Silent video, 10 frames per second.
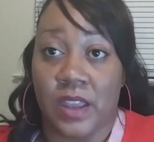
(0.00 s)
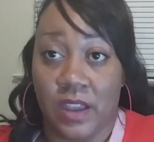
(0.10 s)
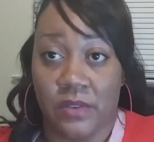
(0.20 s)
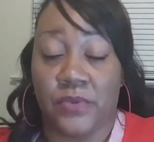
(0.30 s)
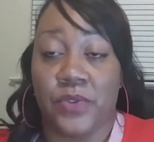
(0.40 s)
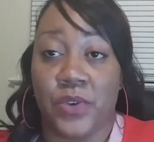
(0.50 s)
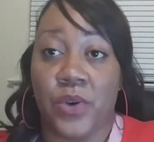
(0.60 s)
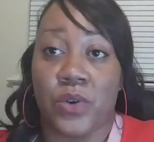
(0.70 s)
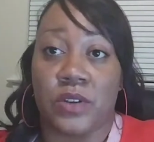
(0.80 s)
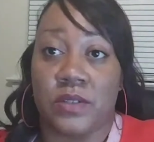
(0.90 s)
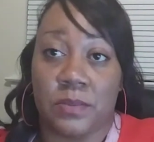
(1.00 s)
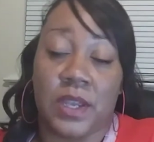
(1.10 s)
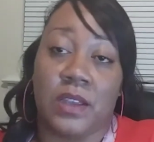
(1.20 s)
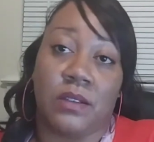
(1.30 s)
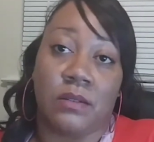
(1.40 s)
if you're going to
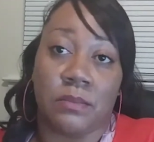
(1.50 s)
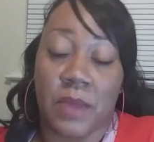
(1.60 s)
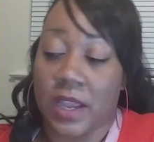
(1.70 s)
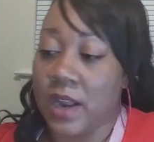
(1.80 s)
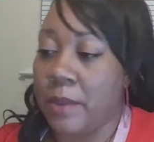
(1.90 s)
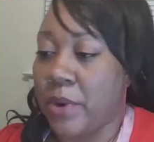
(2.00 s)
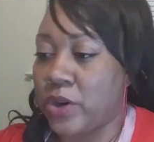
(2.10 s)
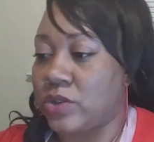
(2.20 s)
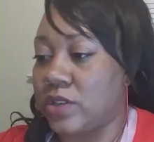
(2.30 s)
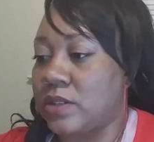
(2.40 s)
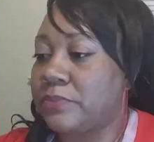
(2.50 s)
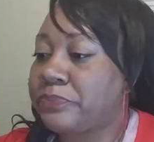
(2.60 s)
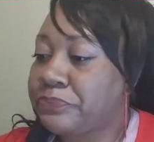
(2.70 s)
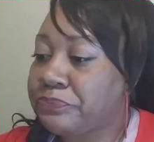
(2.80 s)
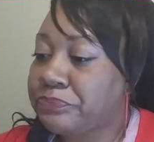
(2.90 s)
be making that purchase.
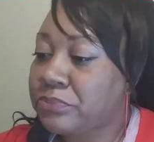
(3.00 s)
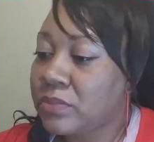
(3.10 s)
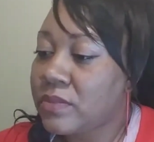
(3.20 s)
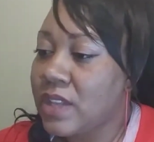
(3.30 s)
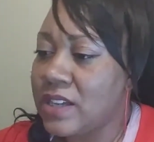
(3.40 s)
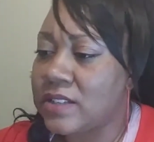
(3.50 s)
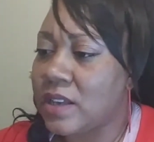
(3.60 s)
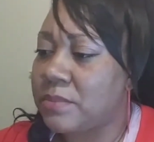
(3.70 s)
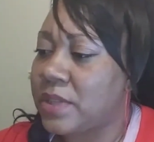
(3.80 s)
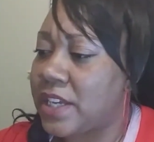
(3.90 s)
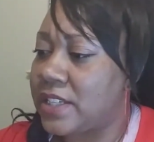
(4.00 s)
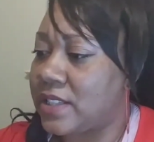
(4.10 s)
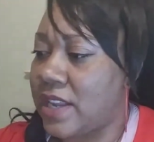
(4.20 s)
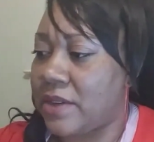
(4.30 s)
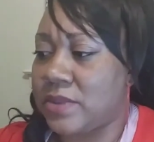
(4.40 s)
Some
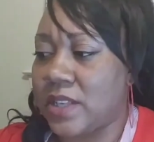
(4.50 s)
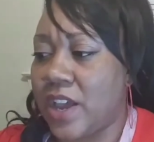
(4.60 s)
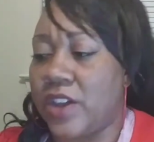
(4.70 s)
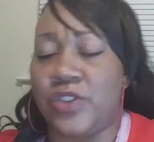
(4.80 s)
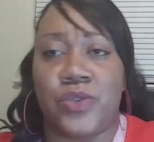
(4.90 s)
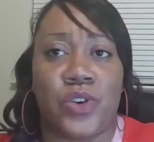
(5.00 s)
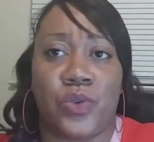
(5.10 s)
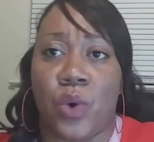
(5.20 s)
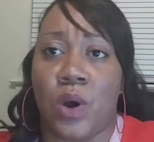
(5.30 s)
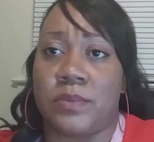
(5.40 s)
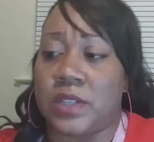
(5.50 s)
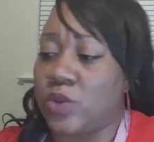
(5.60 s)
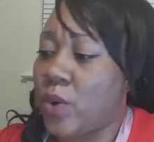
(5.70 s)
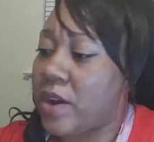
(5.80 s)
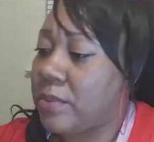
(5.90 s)
things that they were saying, you can grow up to
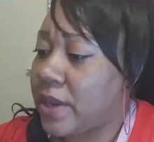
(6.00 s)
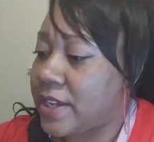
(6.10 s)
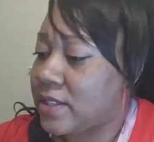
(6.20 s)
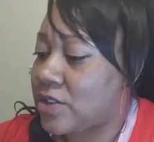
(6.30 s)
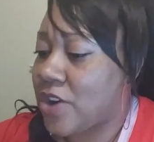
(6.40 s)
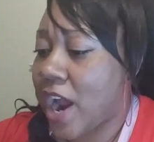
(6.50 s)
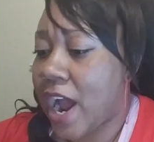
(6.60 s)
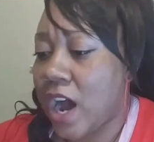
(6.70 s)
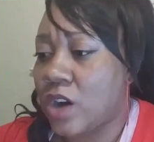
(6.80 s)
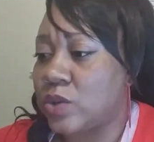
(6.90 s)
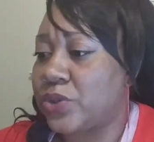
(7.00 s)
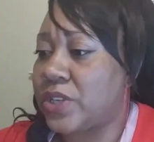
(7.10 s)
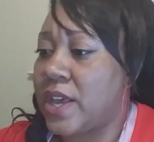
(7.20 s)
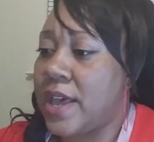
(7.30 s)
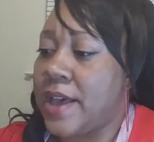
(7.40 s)
12 plants in your
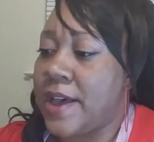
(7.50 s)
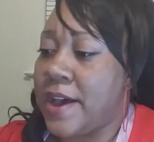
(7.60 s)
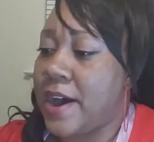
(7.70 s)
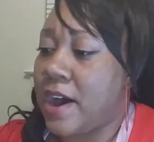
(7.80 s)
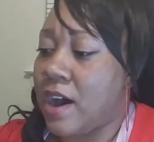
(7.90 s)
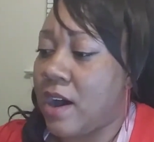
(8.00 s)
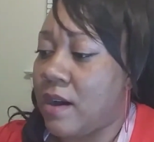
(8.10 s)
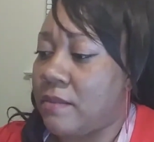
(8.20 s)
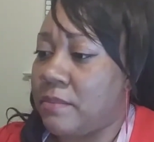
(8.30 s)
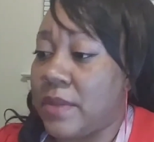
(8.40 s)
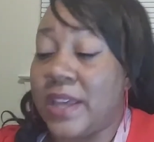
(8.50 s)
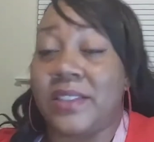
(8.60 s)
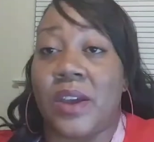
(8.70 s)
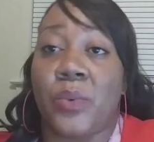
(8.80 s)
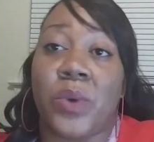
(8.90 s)
house.
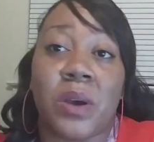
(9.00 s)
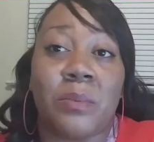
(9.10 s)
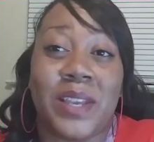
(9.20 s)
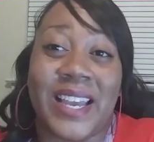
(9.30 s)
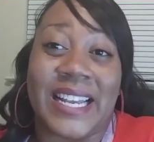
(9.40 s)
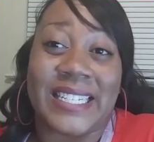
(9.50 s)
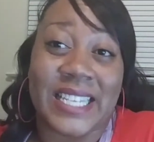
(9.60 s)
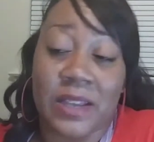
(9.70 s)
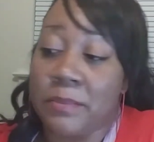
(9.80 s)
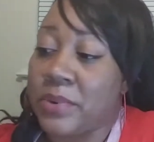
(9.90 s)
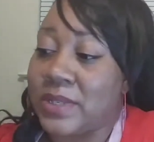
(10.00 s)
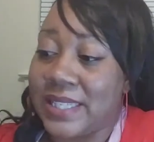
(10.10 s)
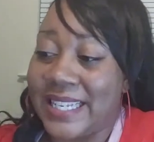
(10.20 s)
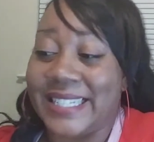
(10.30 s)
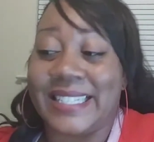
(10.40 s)
There will be a
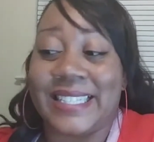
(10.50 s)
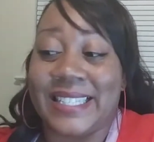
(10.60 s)
10%